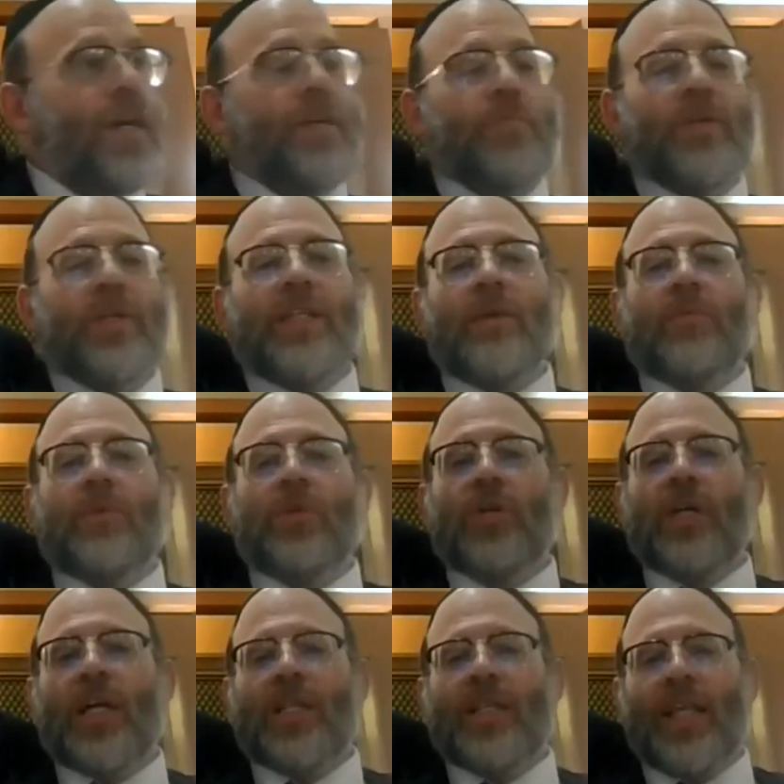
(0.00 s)
right? We
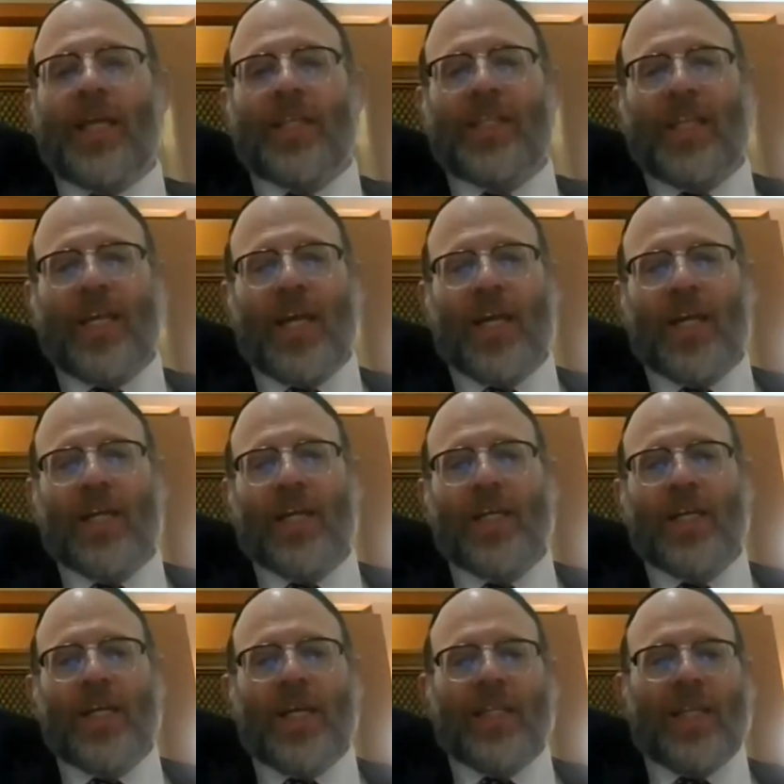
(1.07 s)
look at that schach,
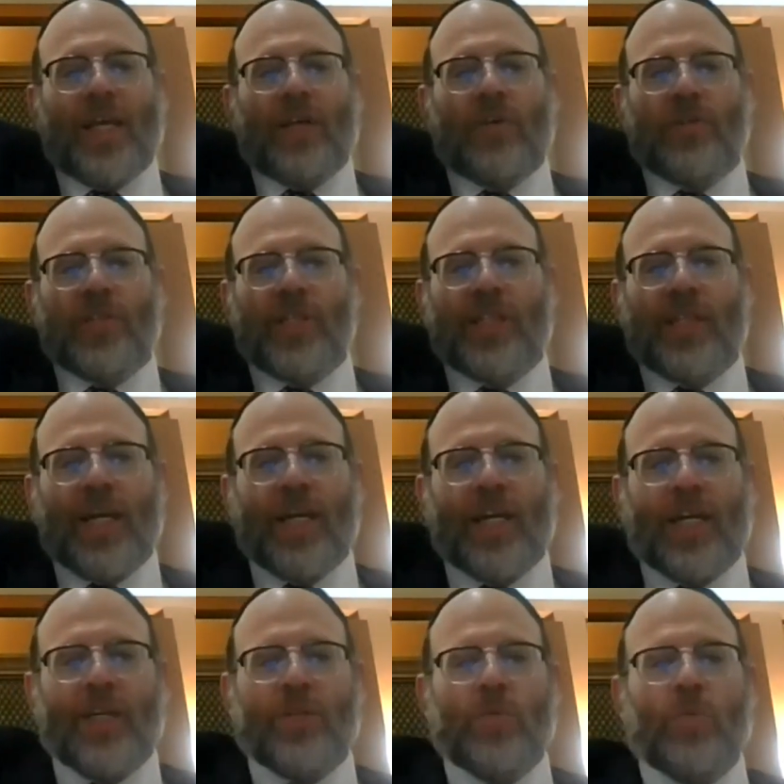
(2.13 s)
not kosher
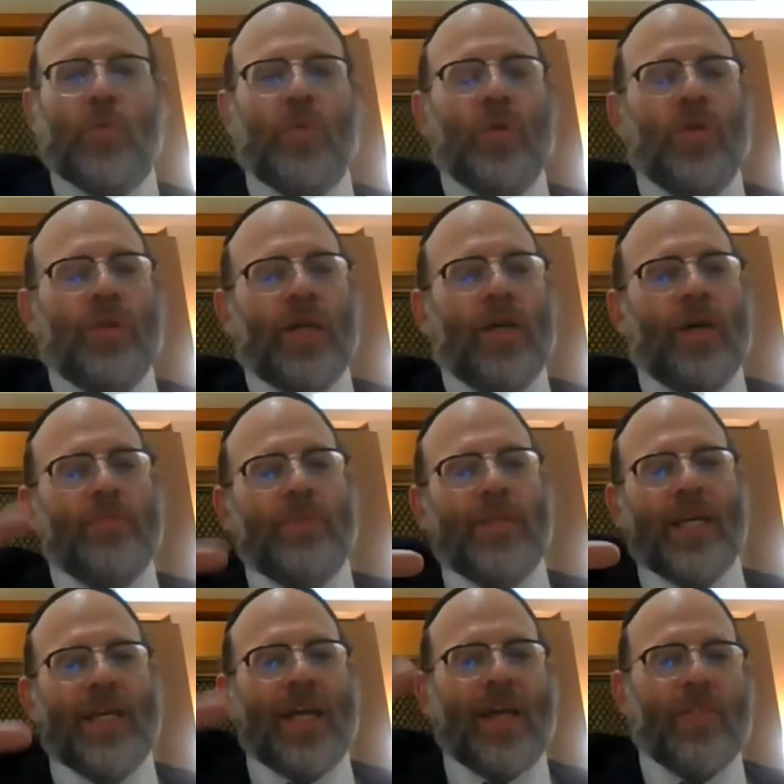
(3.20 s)
schach, and the wall, they come
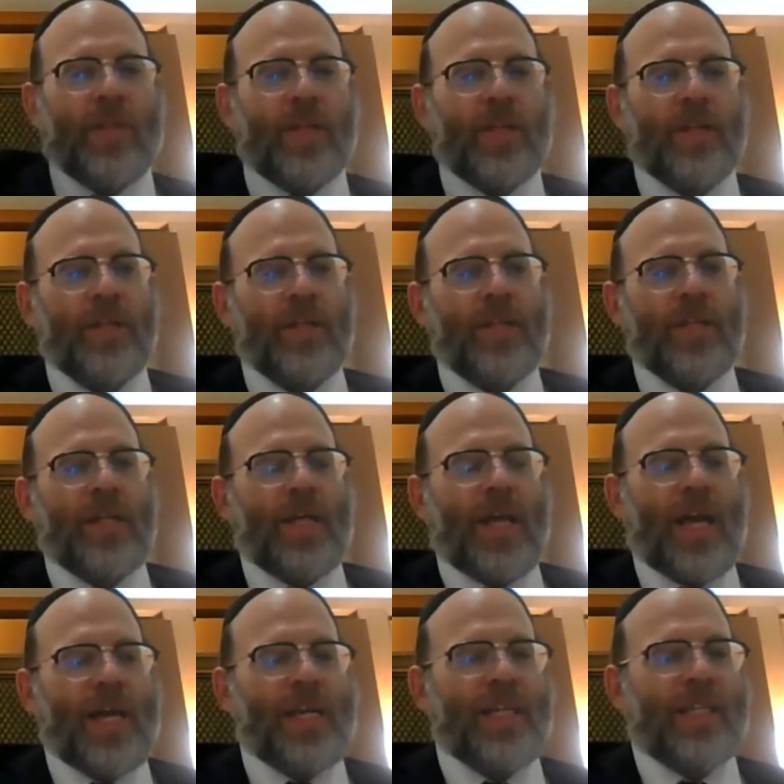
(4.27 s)
together,
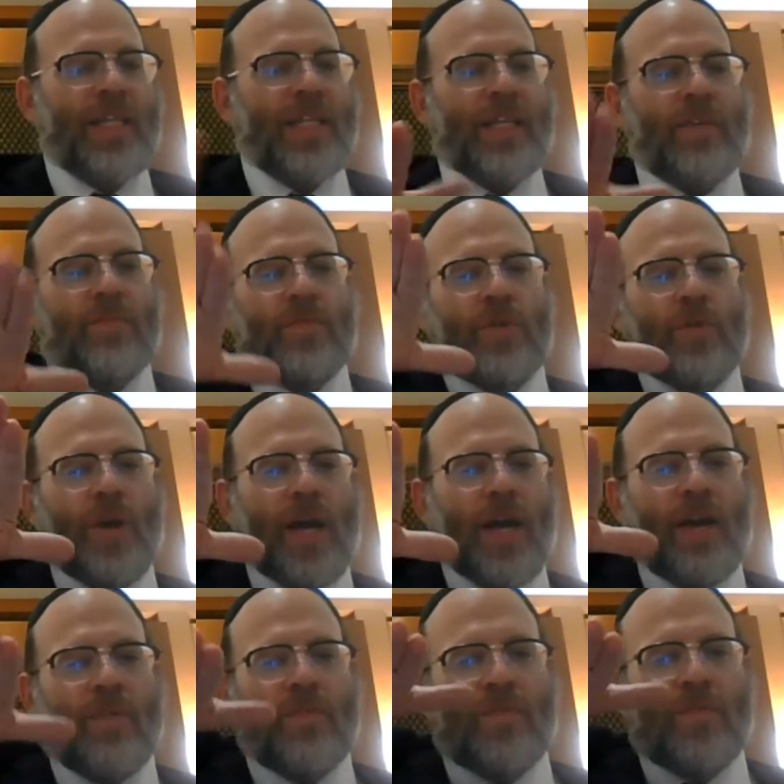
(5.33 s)
and it's as if you
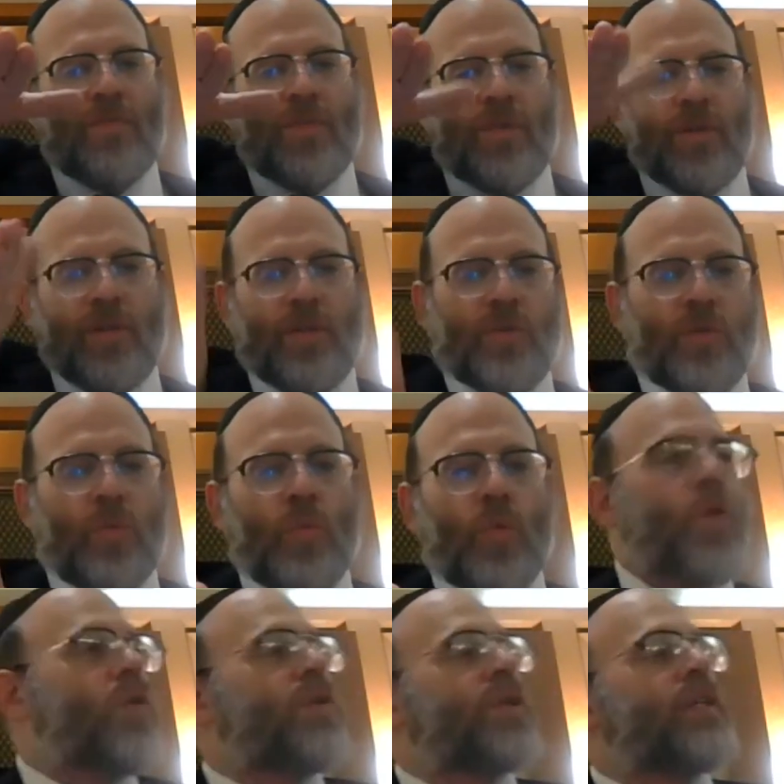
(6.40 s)
have the
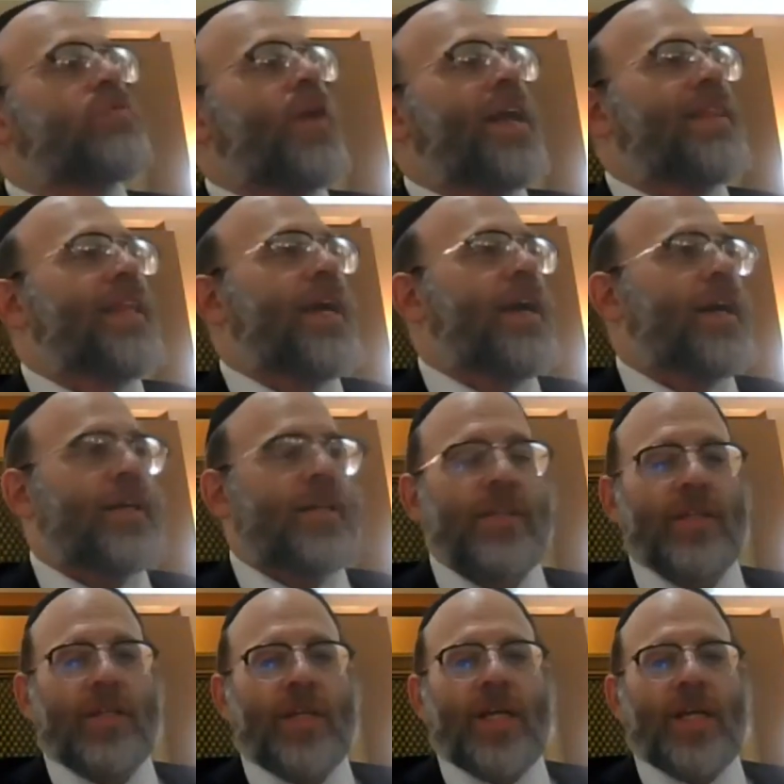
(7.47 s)
wall is right there.
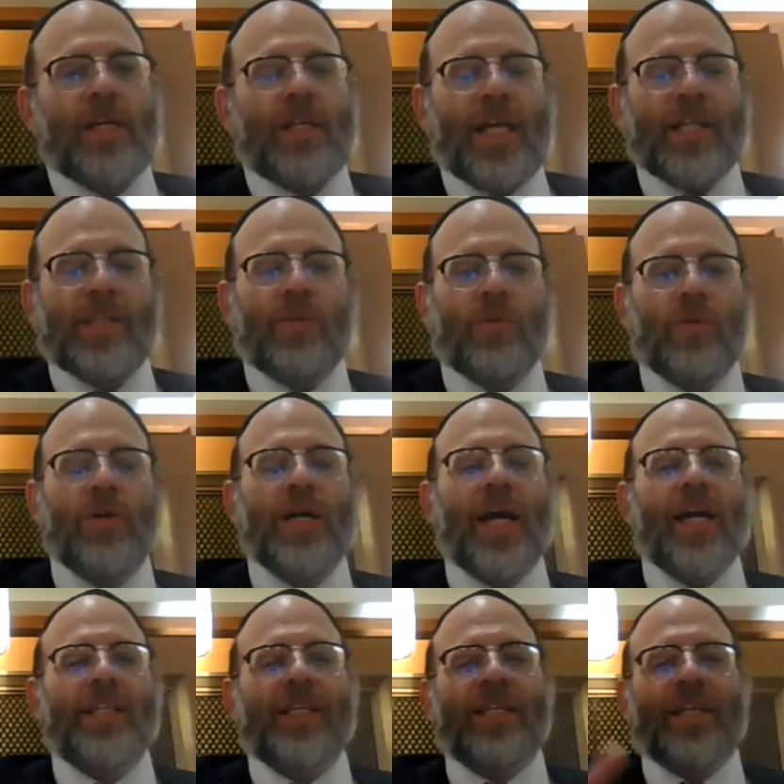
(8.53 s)
As
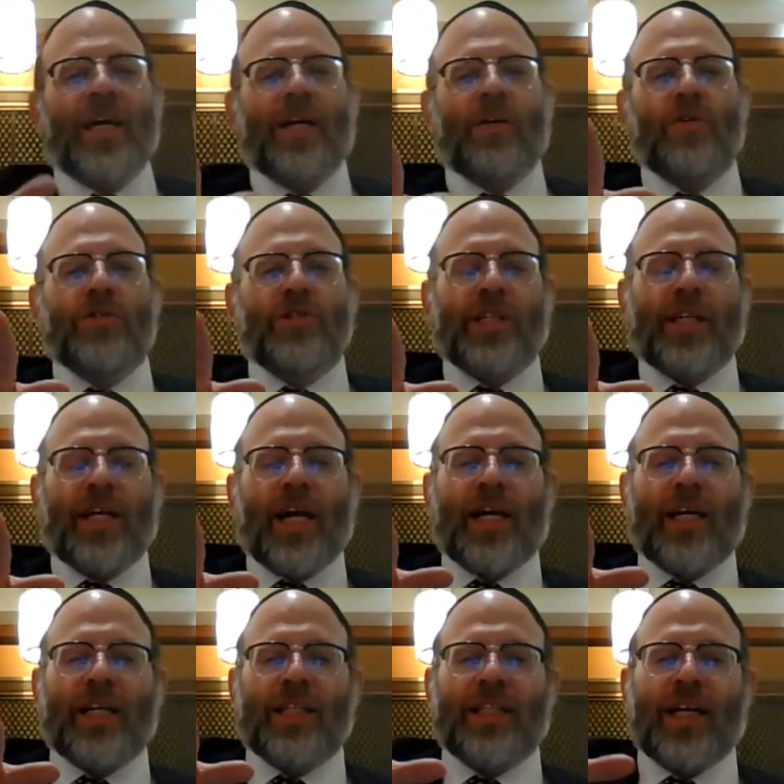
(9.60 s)
long as the not kosher
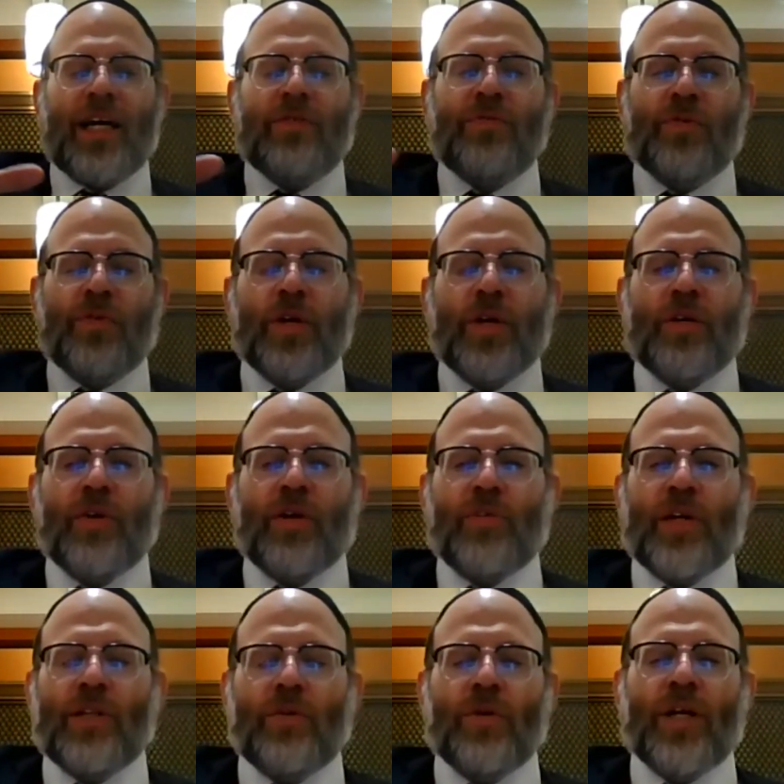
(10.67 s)
schach is not,
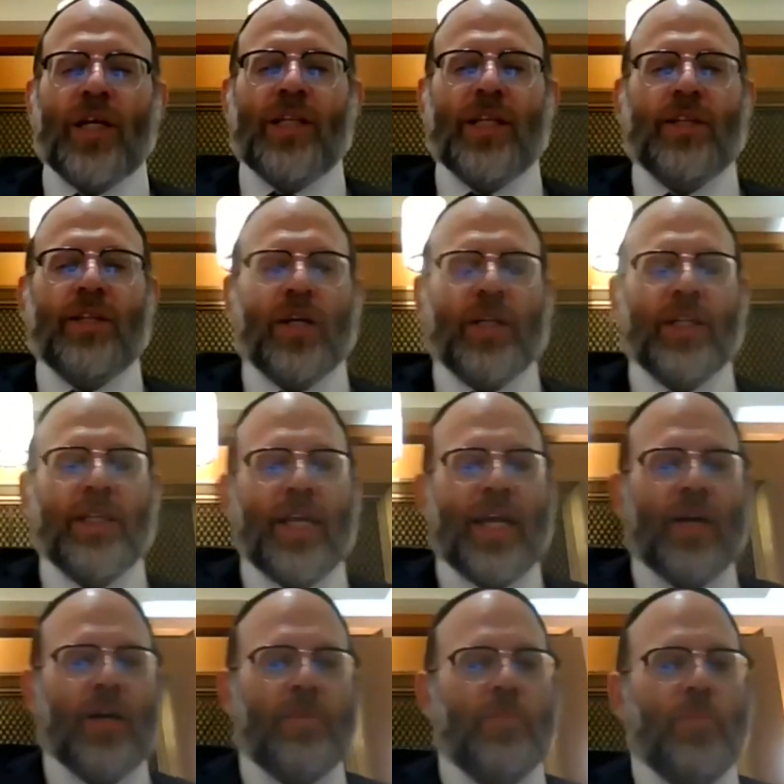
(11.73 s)
as long as it doesn't
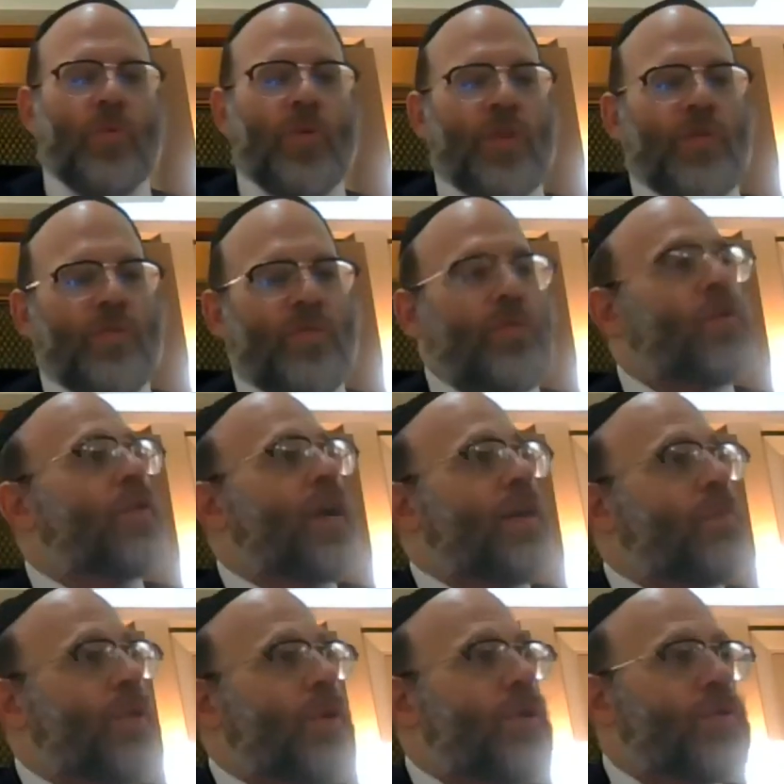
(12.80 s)
take up more than 4
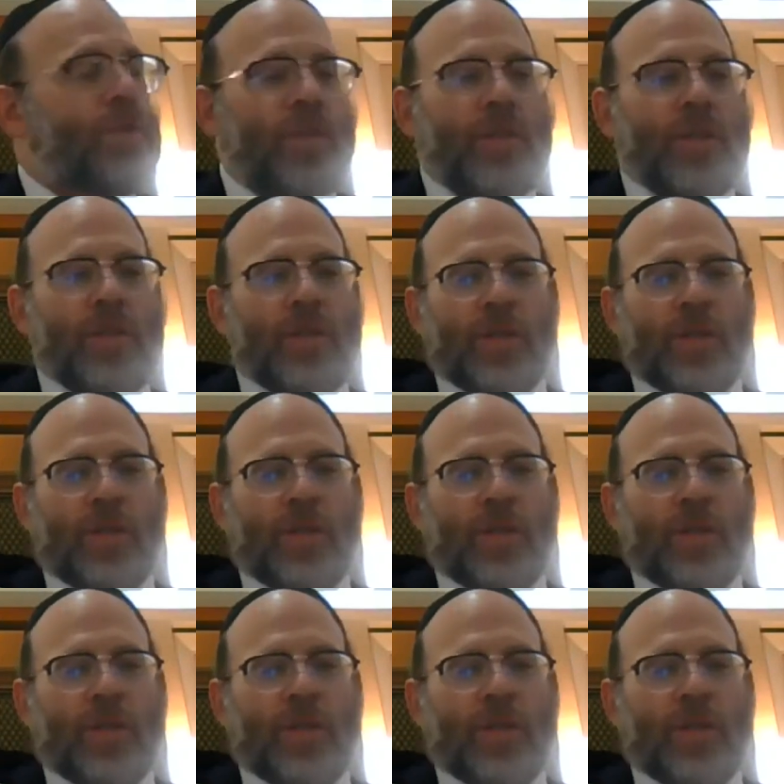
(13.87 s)
amot,